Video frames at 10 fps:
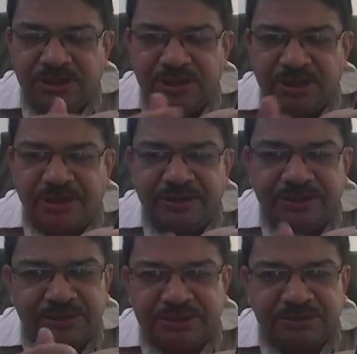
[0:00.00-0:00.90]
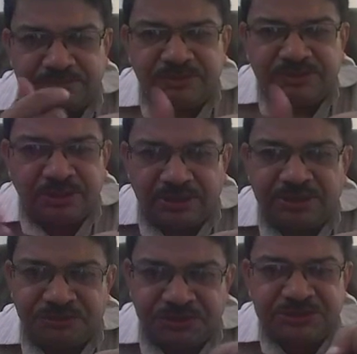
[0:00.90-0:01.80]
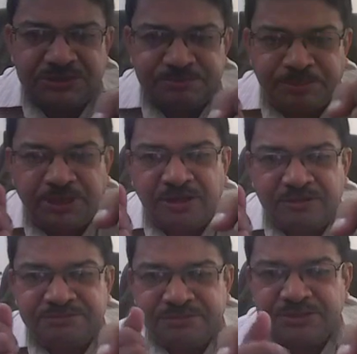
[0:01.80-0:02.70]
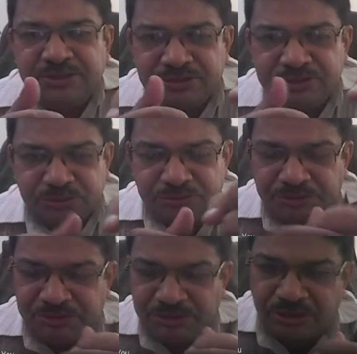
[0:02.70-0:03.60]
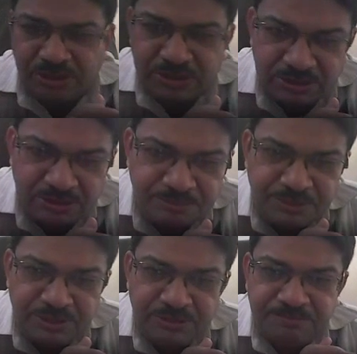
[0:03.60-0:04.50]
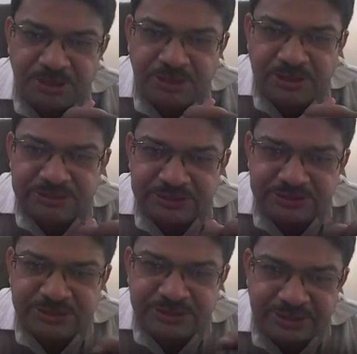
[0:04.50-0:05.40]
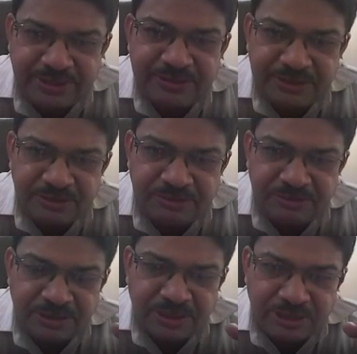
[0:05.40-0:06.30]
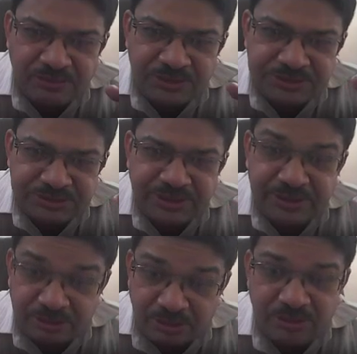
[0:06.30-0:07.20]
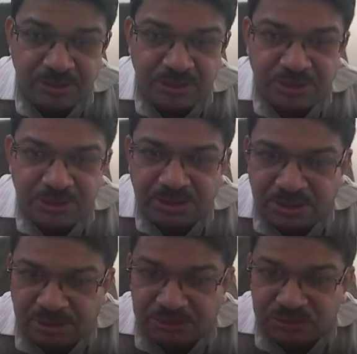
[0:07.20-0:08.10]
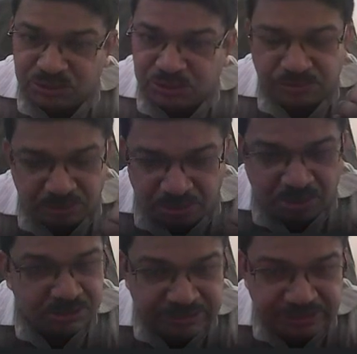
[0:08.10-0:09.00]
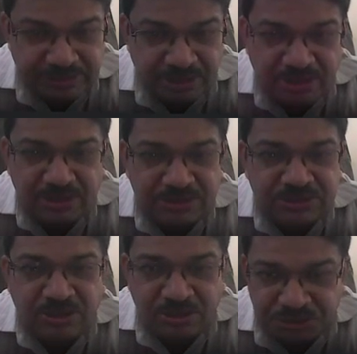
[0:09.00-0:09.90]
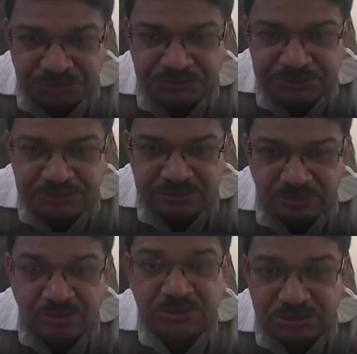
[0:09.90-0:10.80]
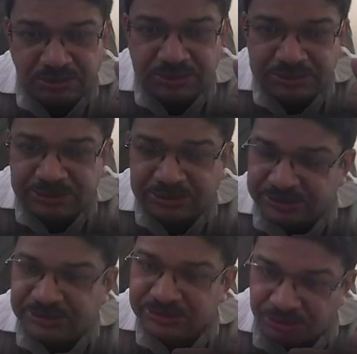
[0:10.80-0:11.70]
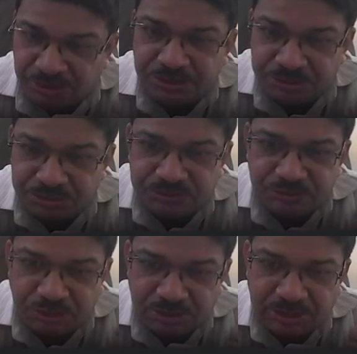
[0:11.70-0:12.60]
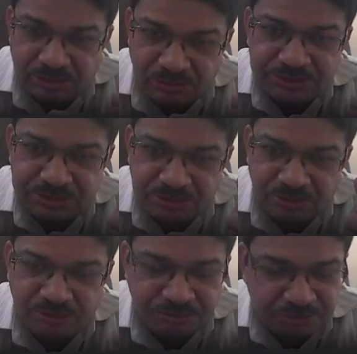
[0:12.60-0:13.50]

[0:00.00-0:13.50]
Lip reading: and it will fall off, so we will not be considering that in our calculation at all. So gross area is not used, gross concrete section is not used for calculation of